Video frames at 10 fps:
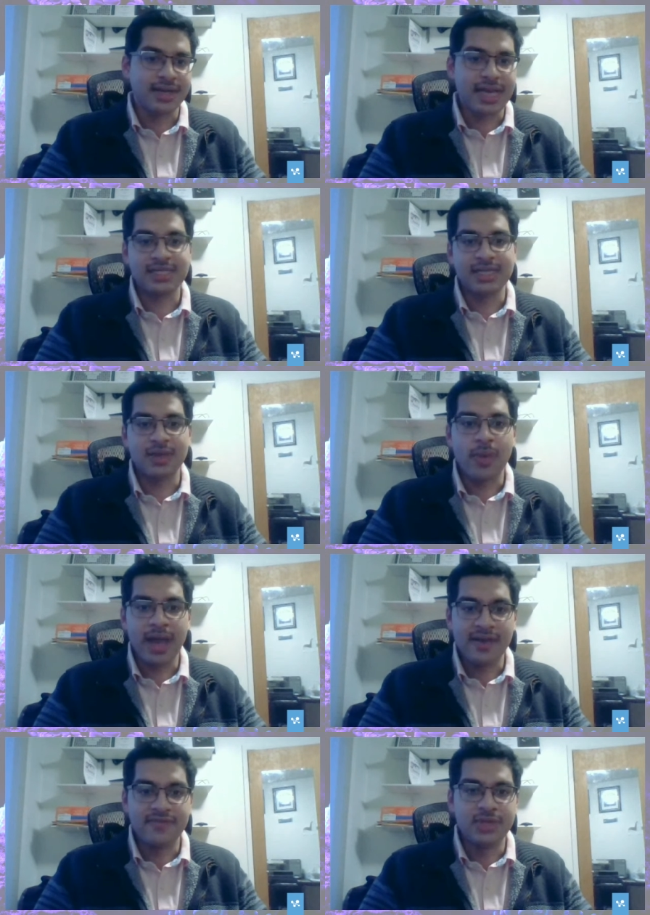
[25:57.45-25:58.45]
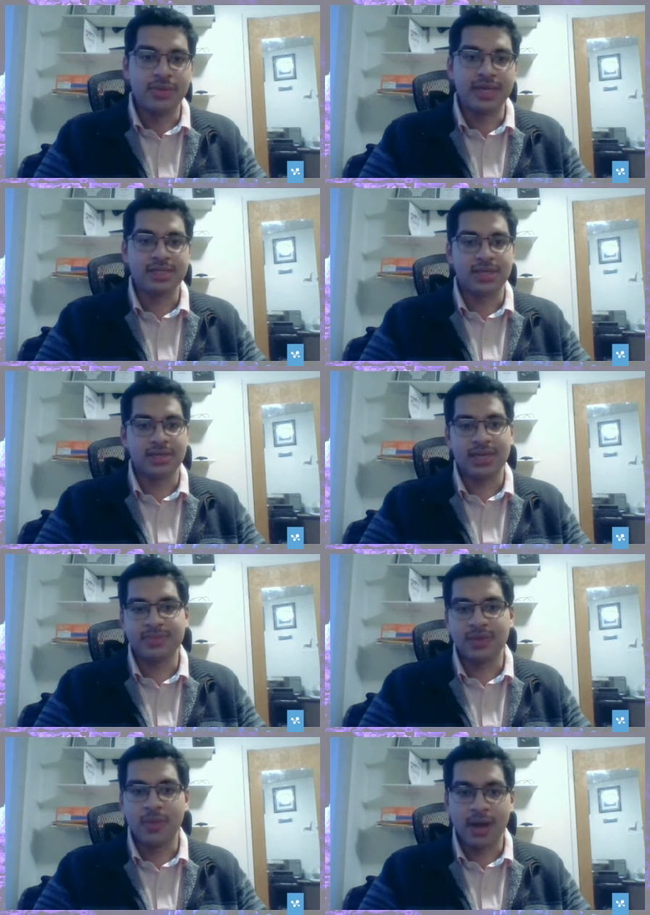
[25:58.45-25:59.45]
gets in the way of doing certain
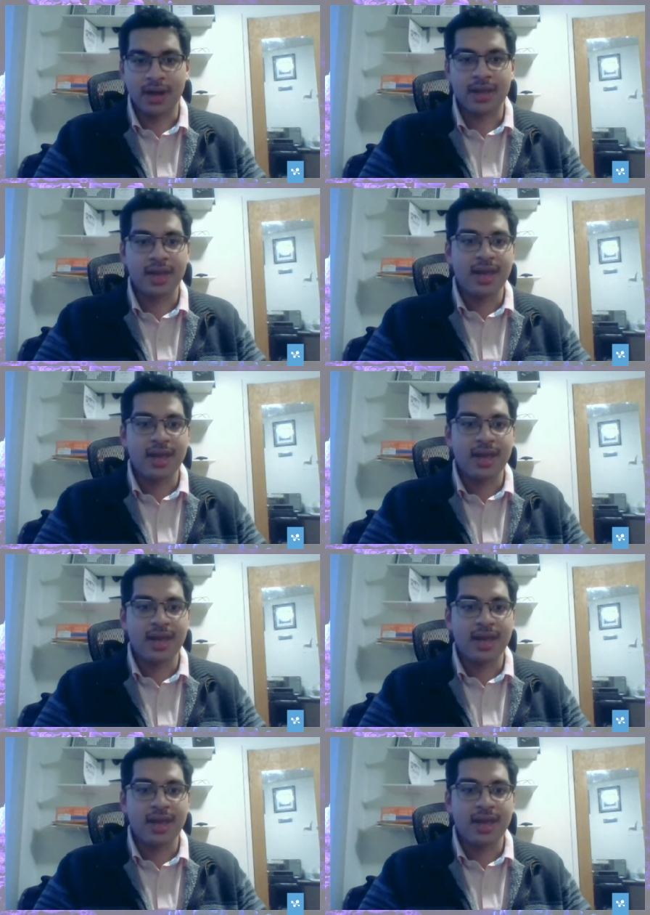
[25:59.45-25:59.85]
types of work.